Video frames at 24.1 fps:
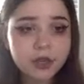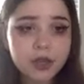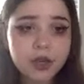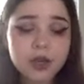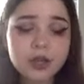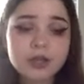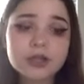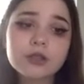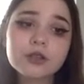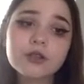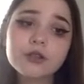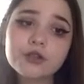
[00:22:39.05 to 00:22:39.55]

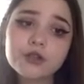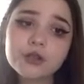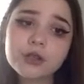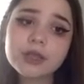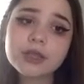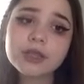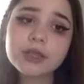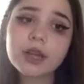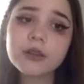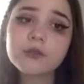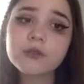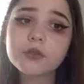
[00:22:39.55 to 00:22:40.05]
So trees
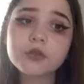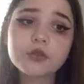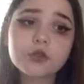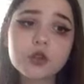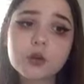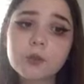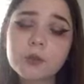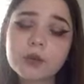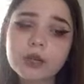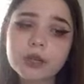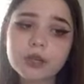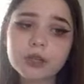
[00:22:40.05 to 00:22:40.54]
have so
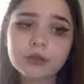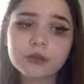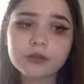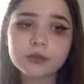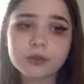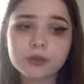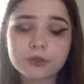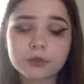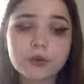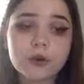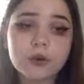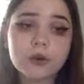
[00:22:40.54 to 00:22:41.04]
many different
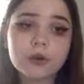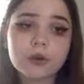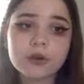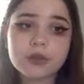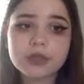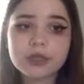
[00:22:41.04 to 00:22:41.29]
roles.